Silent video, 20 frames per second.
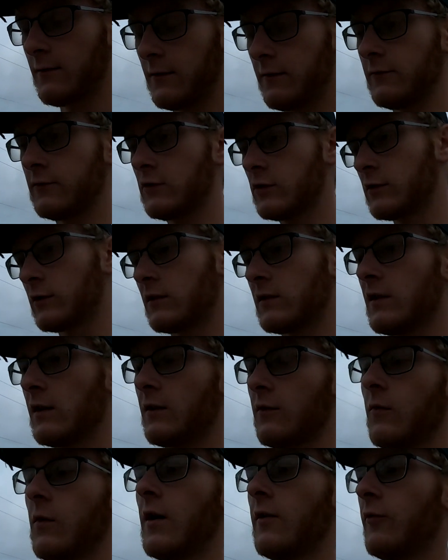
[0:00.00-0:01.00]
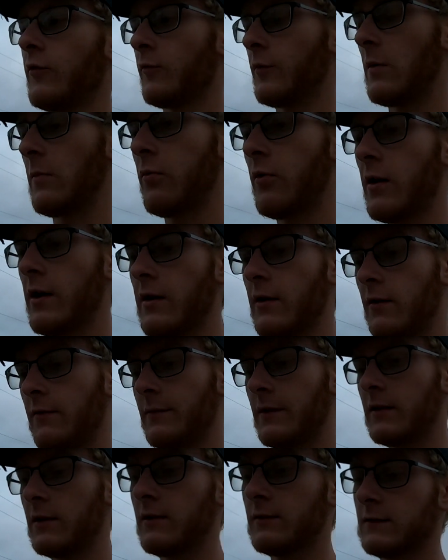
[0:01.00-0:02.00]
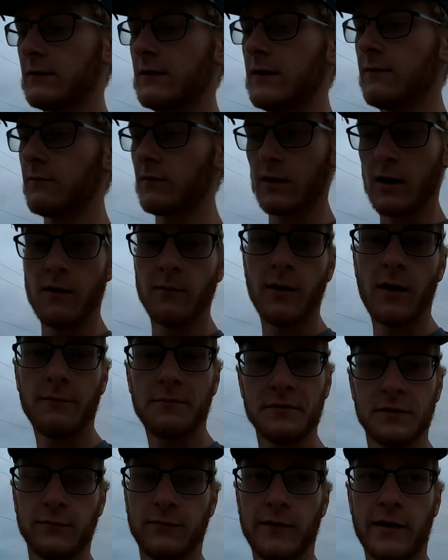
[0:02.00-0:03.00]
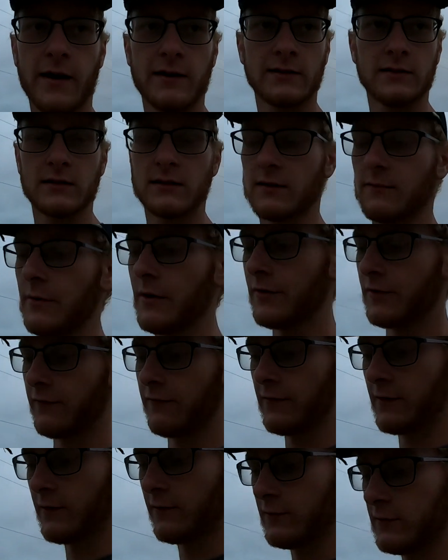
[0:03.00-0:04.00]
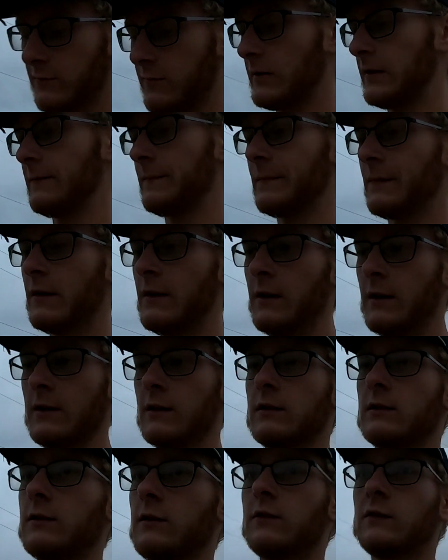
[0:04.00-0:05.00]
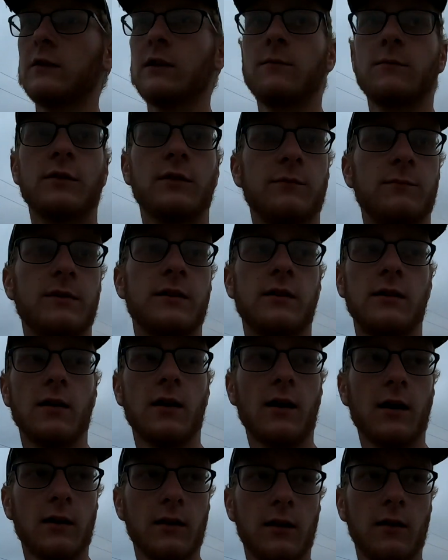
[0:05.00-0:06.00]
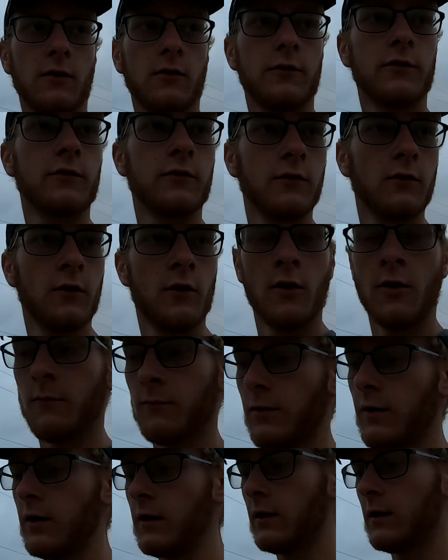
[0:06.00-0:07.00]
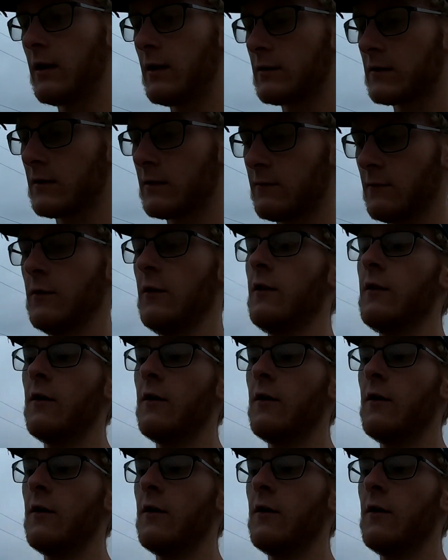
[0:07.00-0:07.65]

It was just a tick wet when we planted them. They didn't seem to come up as fast as some other fields, but still seemed to be yielding pretty decent.